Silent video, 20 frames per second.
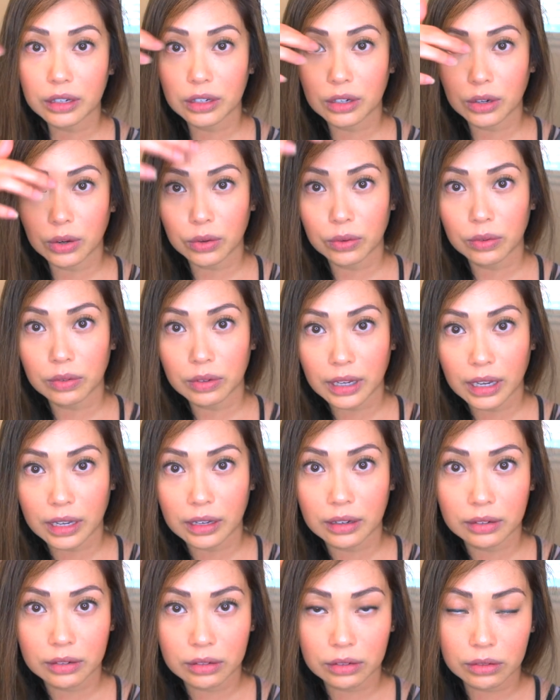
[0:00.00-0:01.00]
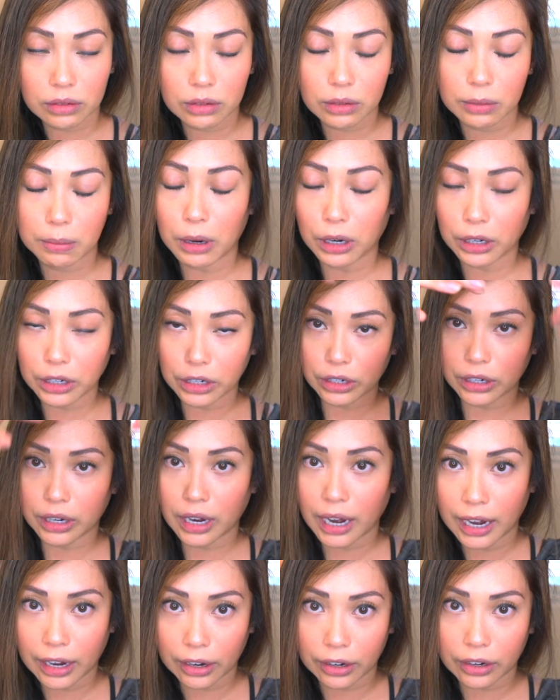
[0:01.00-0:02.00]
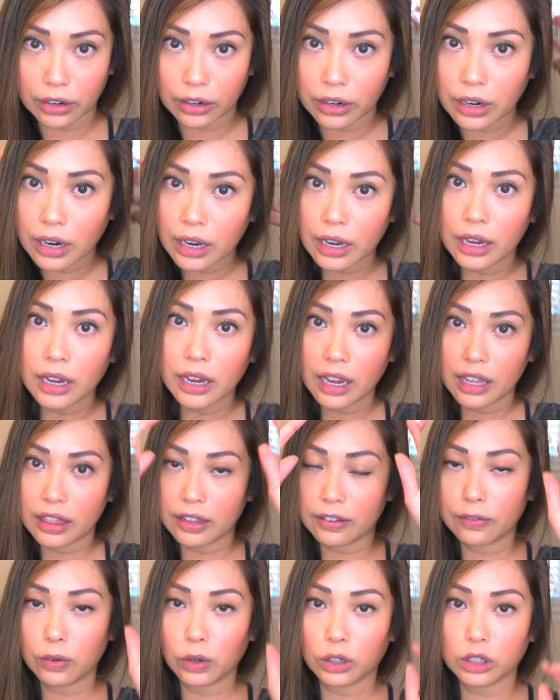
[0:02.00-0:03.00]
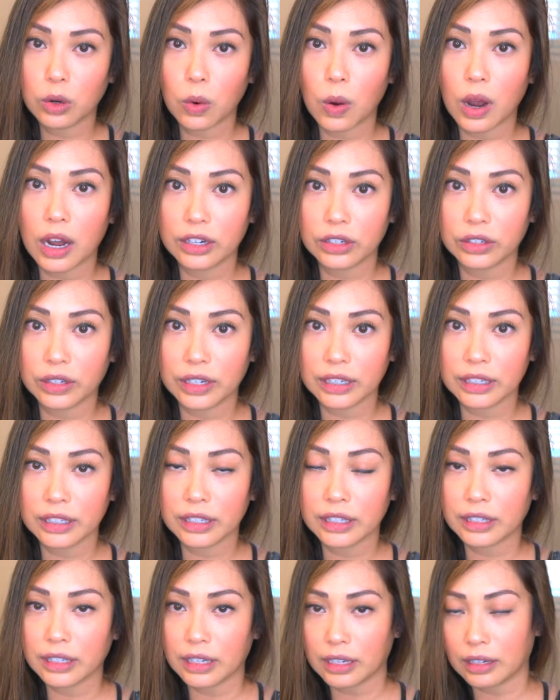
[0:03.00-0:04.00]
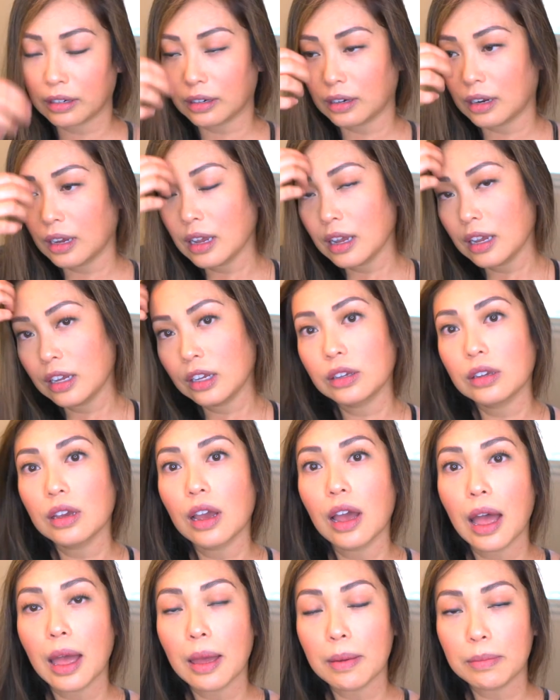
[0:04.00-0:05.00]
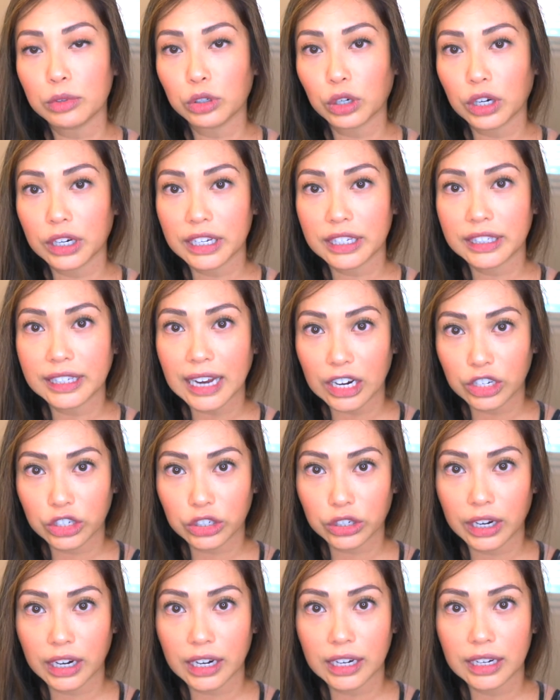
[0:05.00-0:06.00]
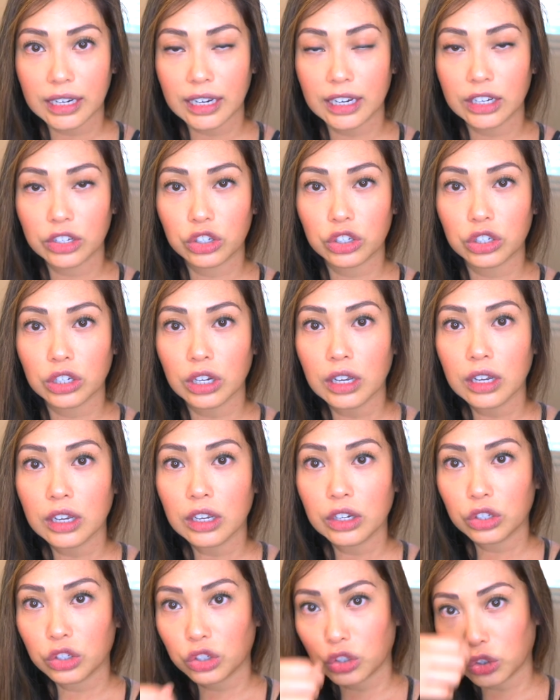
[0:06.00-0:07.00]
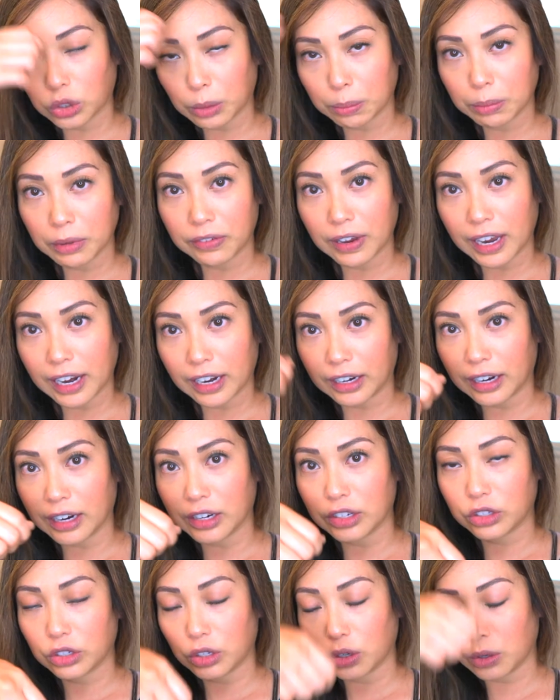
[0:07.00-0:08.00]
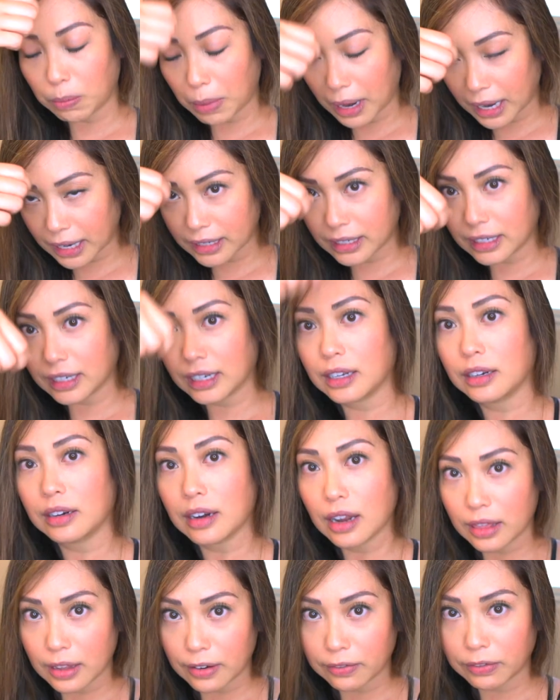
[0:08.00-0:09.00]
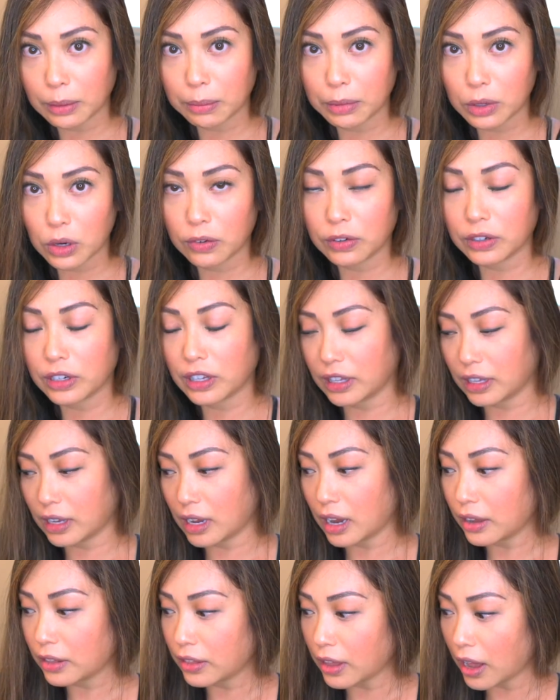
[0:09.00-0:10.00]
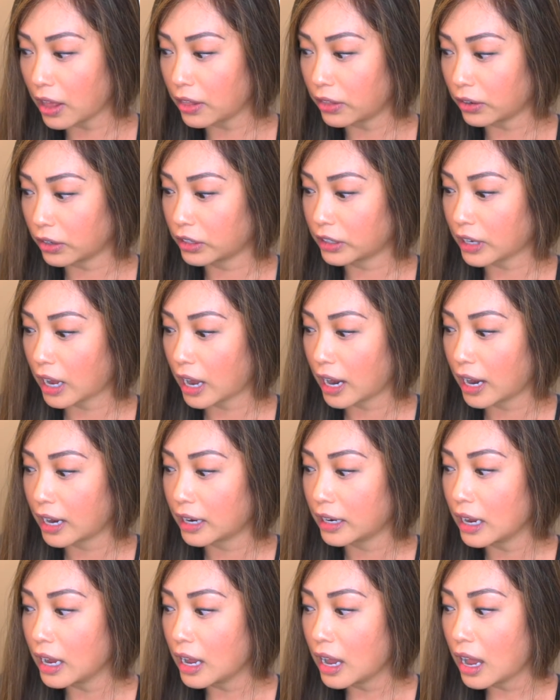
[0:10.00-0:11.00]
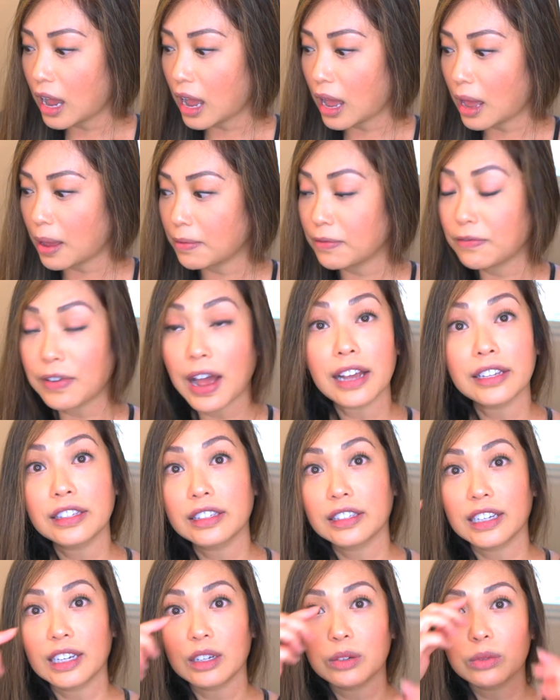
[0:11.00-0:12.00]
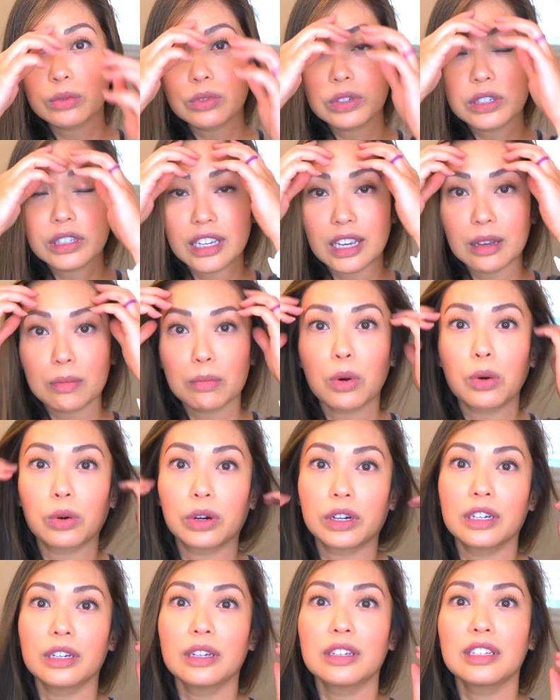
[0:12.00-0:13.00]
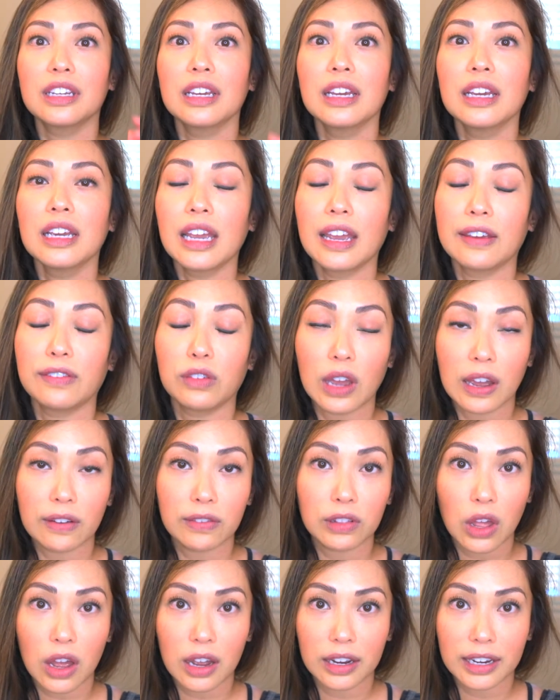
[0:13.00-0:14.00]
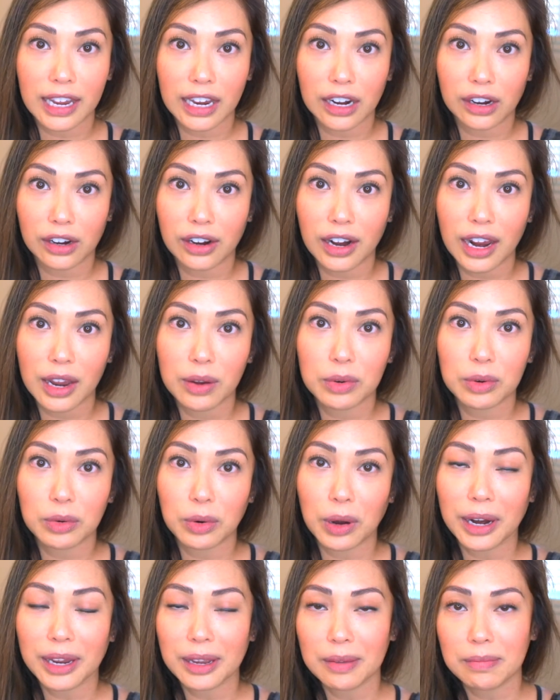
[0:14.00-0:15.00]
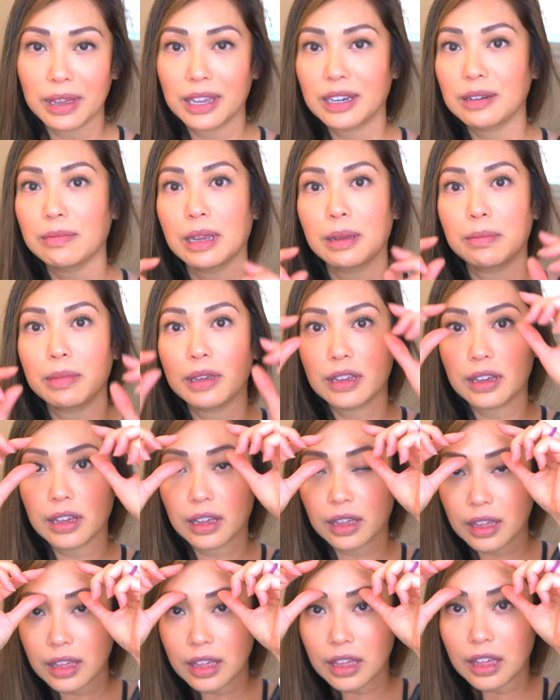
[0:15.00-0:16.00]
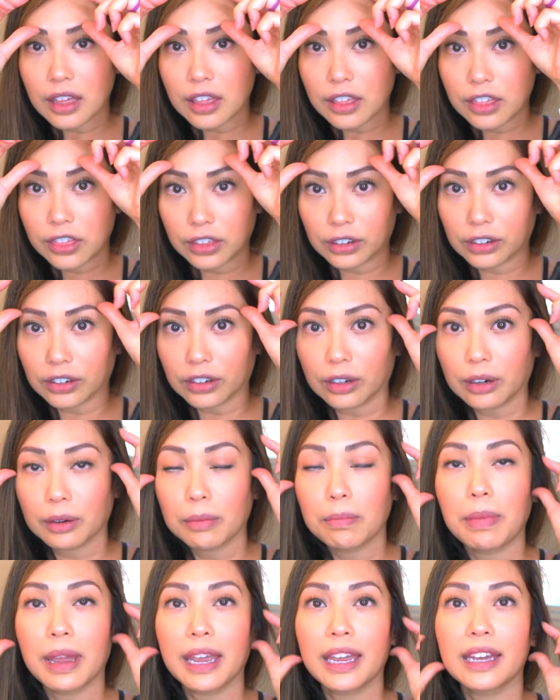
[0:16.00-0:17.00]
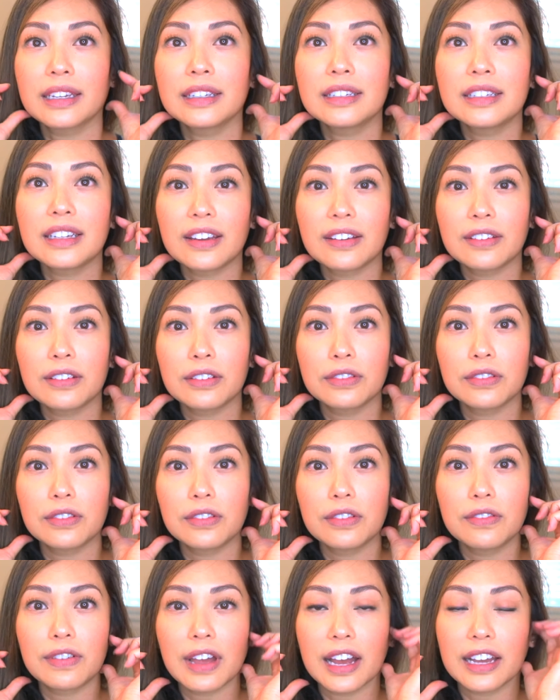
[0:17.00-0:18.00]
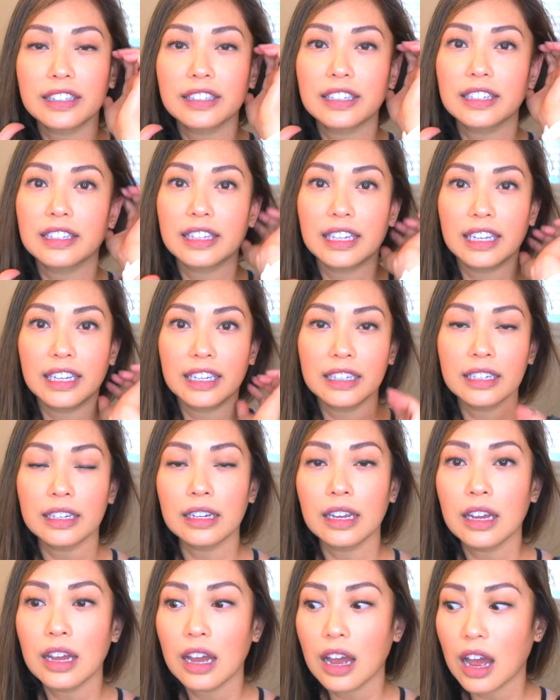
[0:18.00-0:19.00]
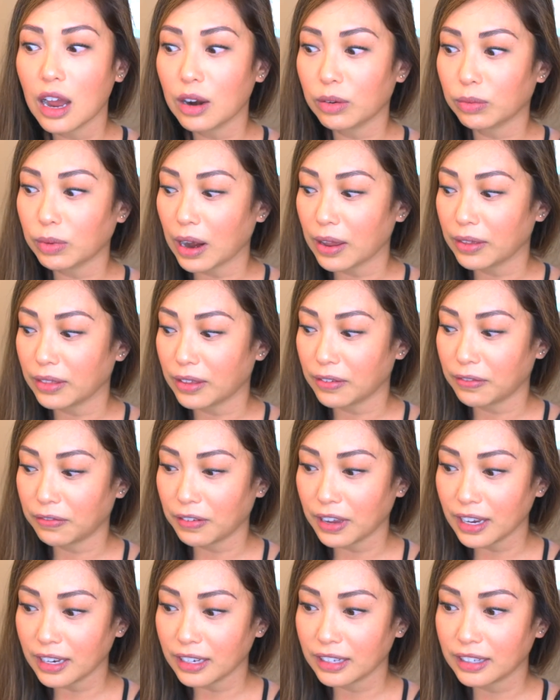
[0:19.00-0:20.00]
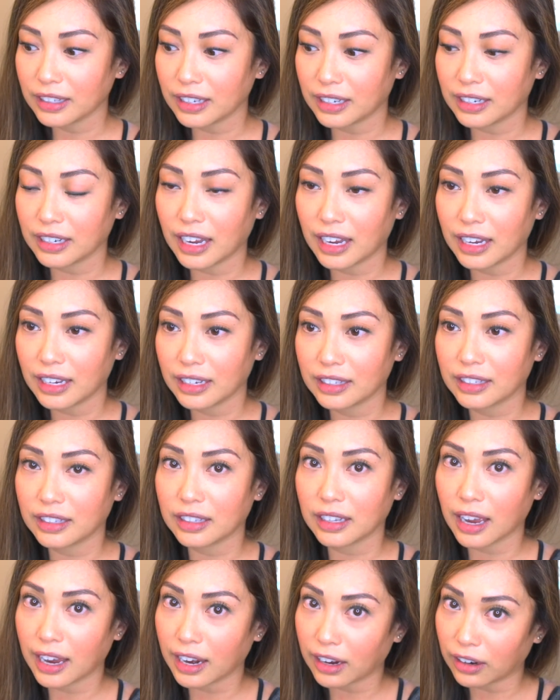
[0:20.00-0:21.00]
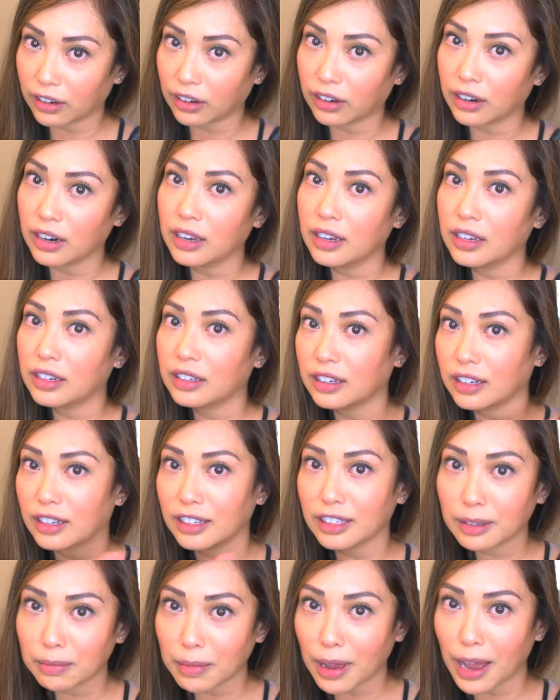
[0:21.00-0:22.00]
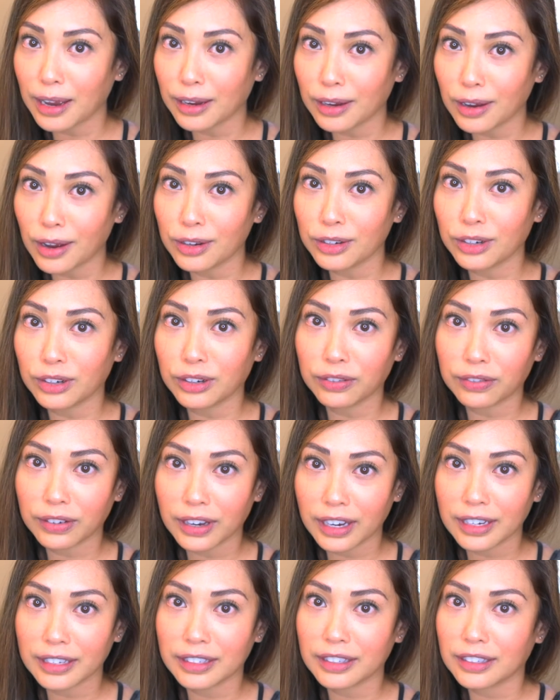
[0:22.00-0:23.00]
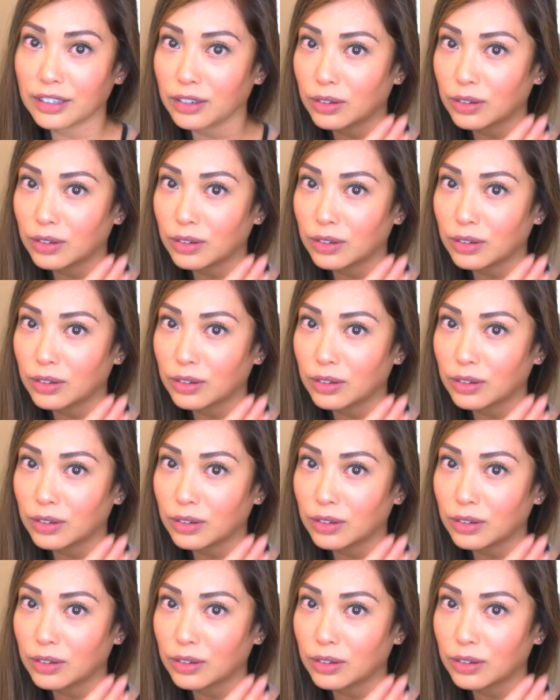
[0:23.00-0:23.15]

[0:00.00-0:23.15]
You know, again, you part your hair in the 4 quadrants and try to saturate each strip of hair as you paint it, and then flip it over to the other side. Vaseline, really important. If you have long hair, I would recommend maybe a thicker band of Vaseline around the face in case the hair does smack on your face.